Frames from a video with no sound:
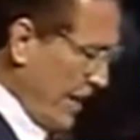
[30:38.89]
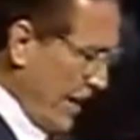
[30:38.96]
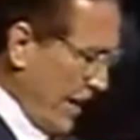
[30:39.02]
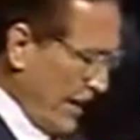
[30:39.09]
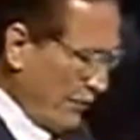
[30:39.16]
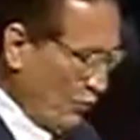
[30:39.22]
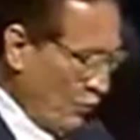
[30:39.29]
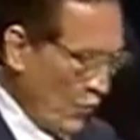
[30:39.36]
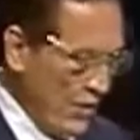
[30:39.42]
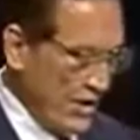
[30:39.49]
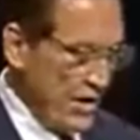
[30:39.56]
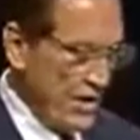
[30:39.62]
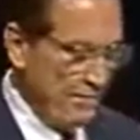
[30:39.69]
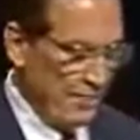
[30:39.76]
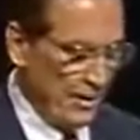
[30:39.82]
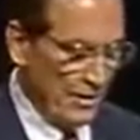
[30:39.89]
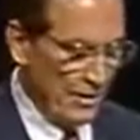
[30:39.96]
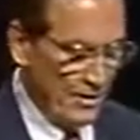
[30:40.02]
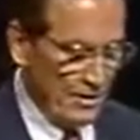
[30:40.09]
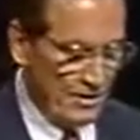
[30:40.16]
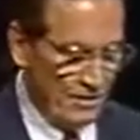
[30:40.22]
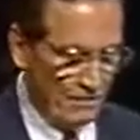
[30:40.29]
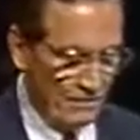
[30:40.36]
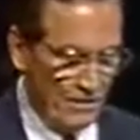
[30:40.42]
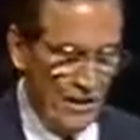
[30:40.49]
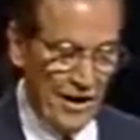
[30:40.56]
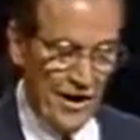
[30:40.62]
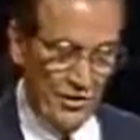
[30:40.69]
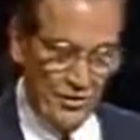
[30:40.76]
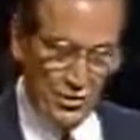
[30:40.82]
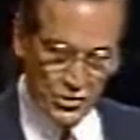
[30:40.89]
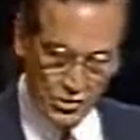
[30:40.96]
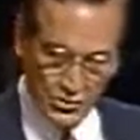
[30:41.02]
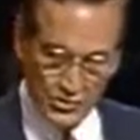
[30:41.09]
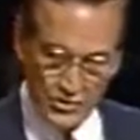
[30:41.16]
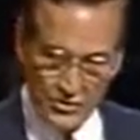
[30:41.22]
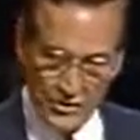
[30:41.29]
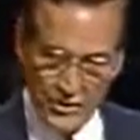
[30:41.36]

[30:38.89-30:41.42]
and we believe and are sure